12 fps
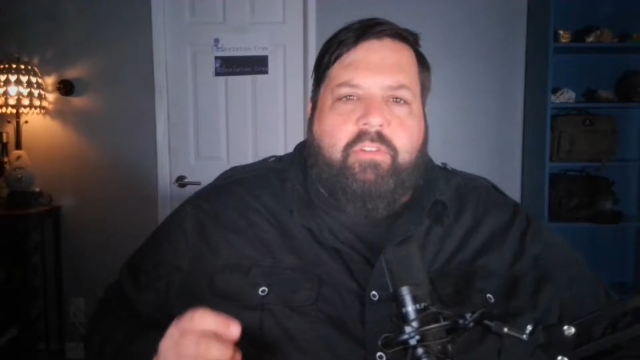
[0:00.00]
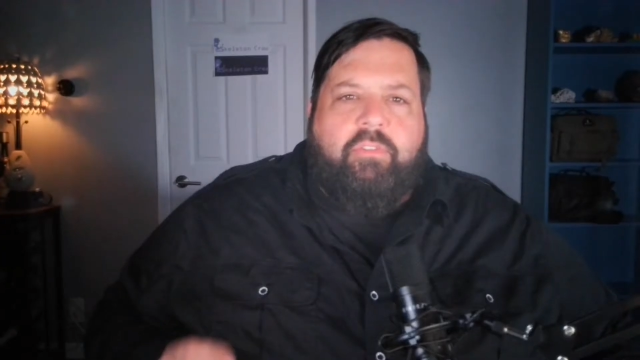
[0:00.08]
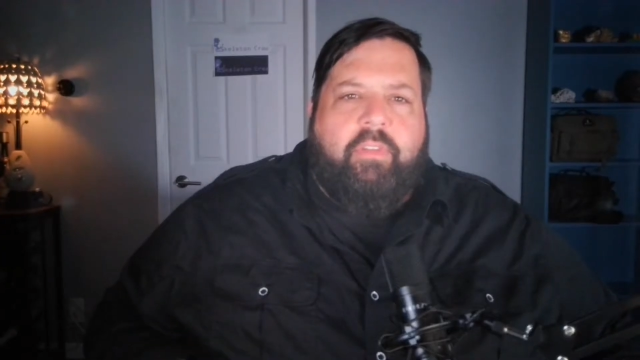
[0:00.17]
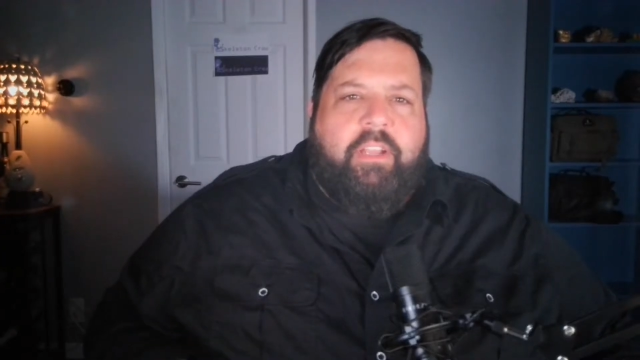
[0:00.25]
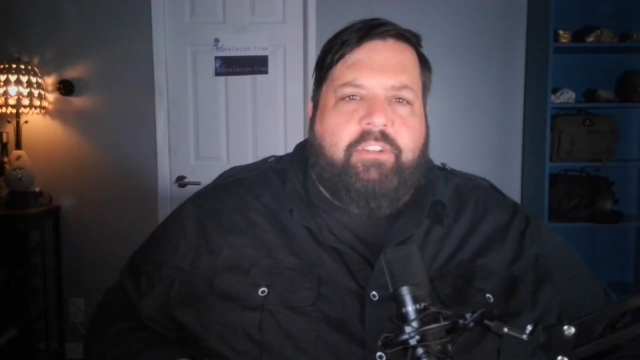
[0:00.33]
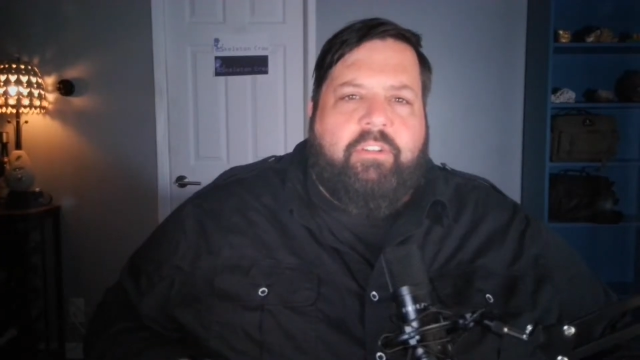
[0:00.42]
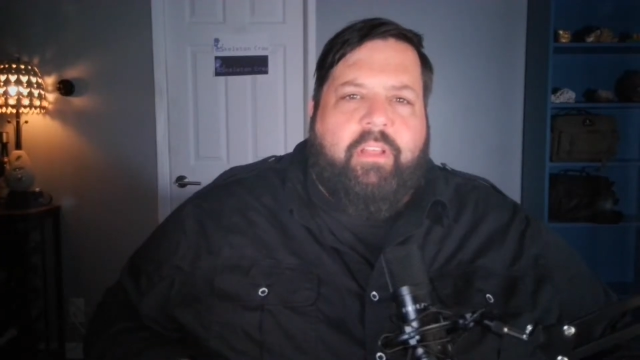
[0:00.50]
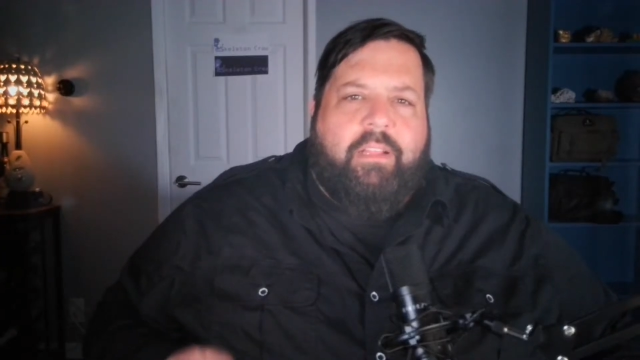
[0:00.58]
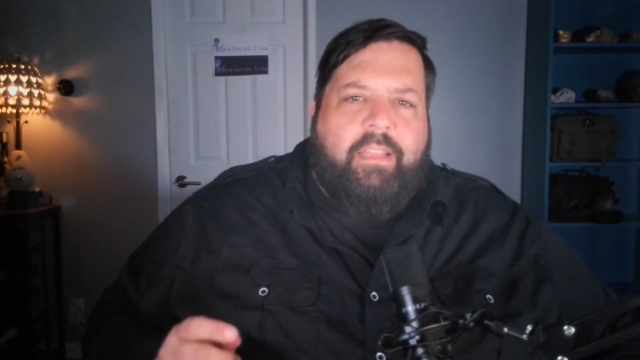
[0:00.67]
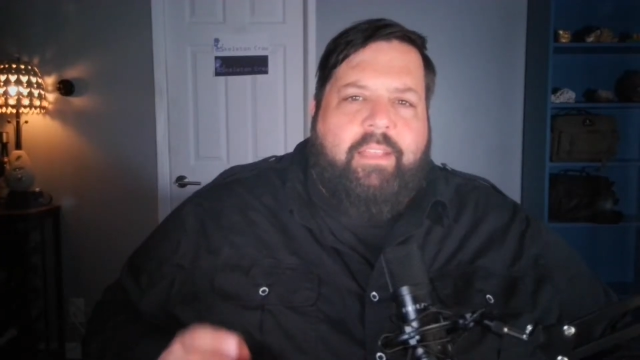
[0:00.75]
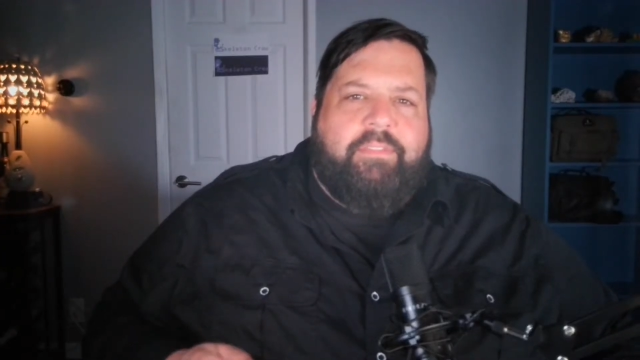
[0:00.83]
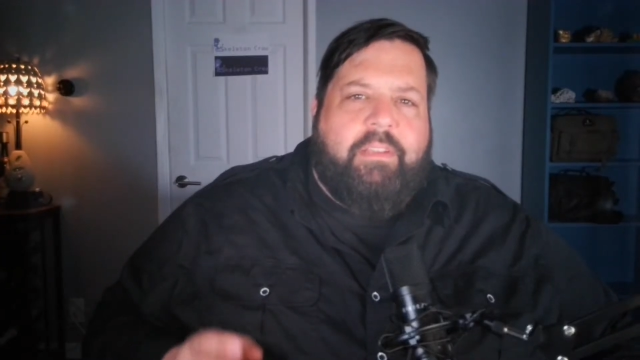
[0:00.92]
creature that
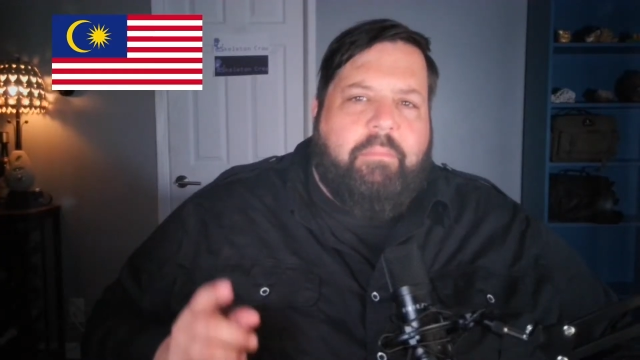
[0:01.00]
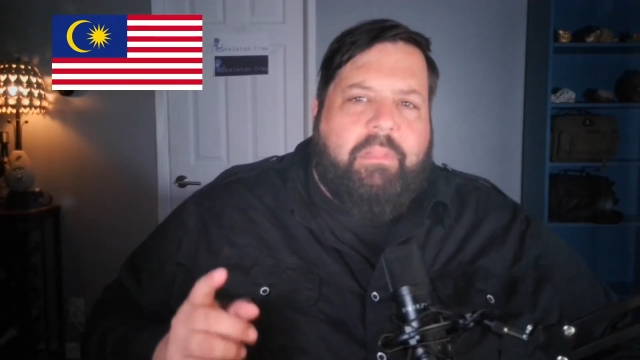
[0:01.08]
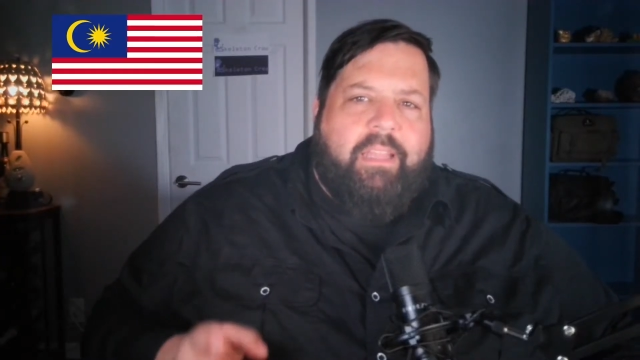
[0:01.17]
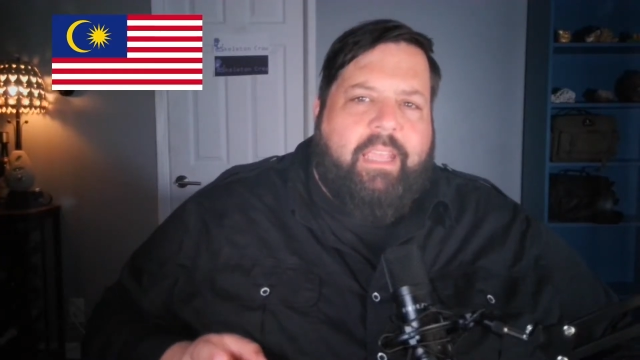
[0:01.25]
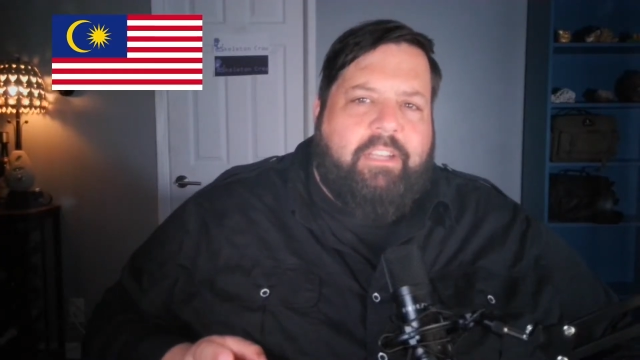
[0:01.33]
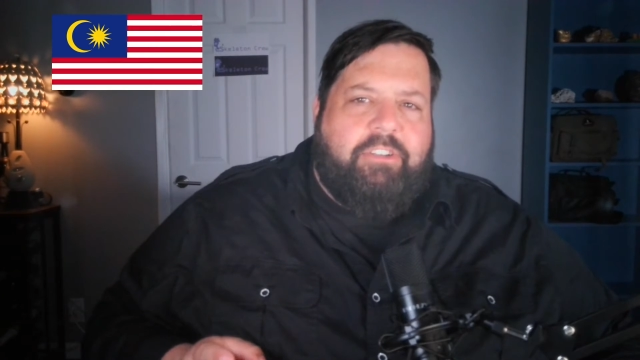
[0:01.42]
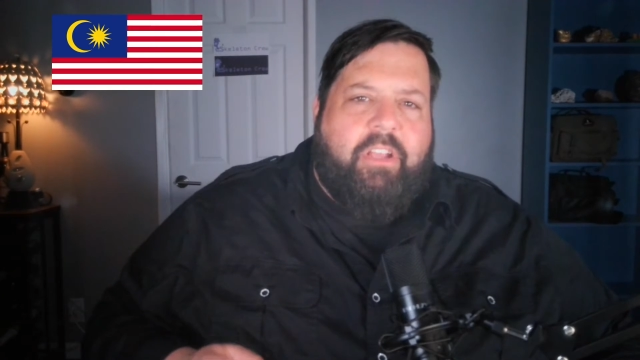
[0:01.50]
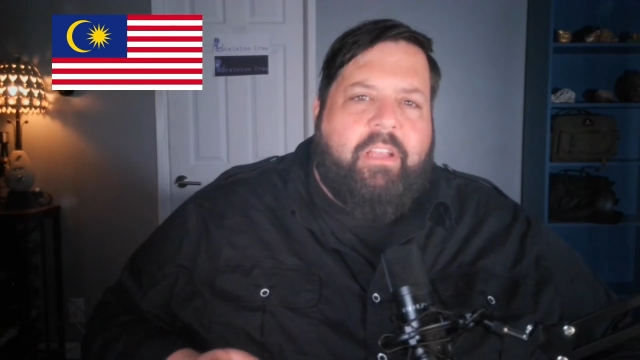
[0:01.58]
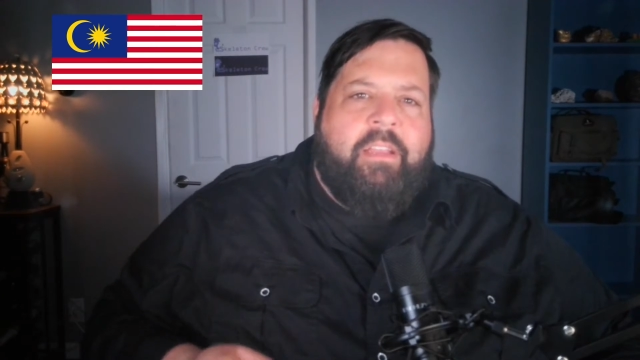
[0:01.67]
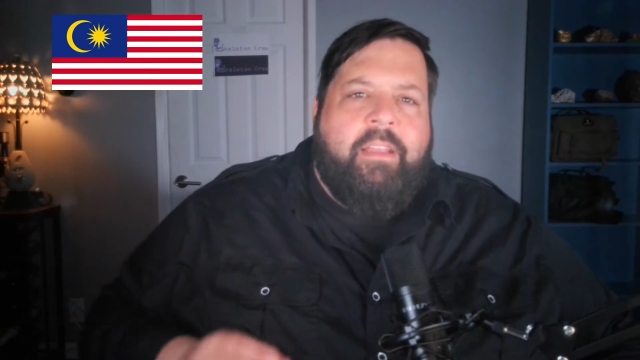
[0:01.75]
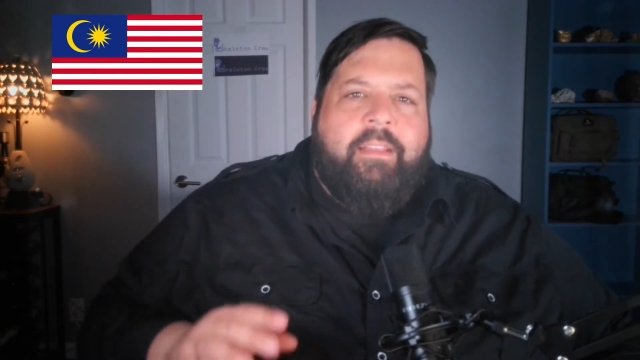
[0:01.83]
lives in Malaysia,